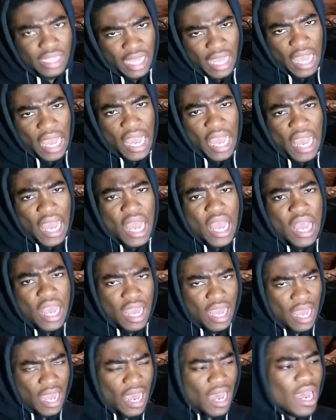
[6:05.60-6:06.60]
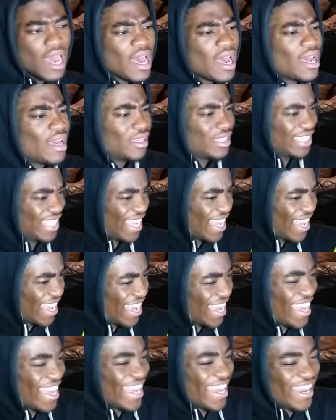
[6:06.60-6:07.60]
Yeah.
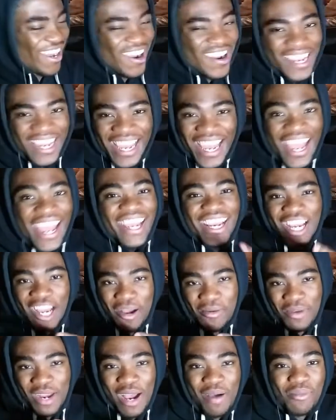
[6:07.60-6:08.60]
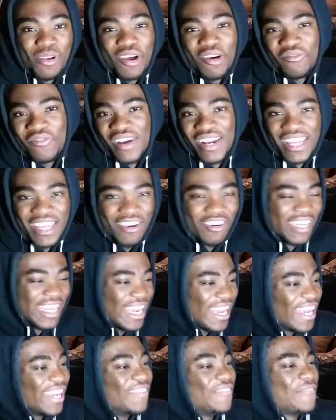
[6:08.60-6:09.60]
Yeah, okay. Comment down below if I kill
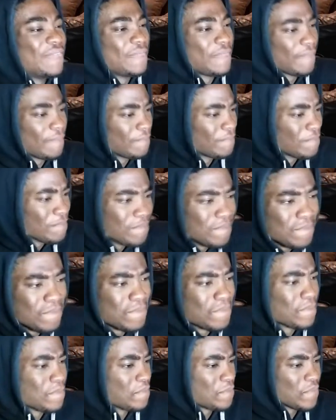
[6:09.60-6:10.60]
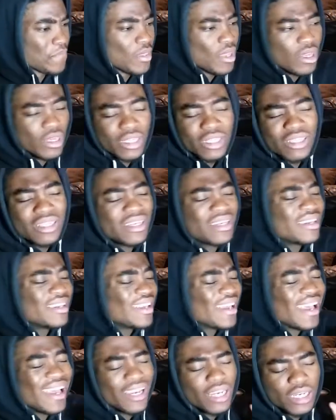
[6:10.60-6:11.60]
that.
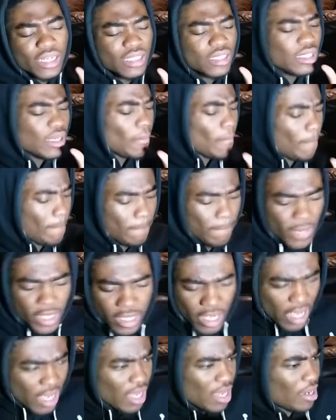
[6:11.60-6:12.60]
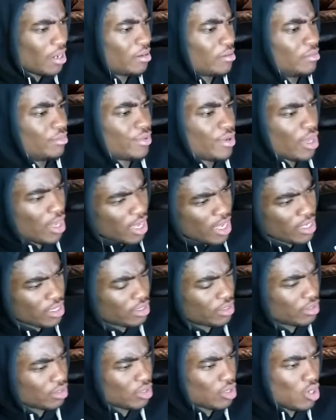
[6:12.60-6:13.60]
Yeah, cause I'm... Yeah.
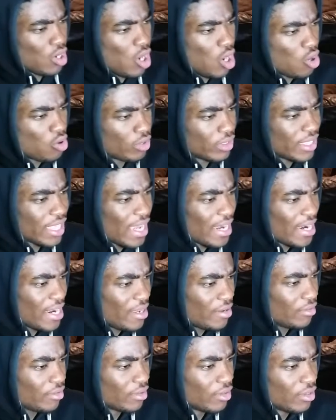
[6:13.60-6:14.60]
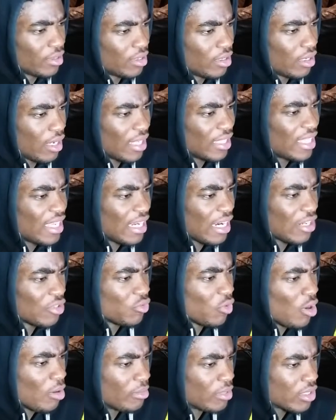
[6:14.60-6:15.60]
Hey. Oh, is that it? I think
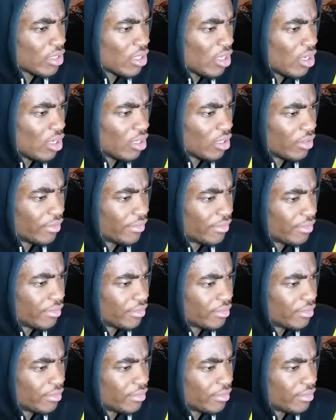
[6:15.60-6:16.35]
there's one more song.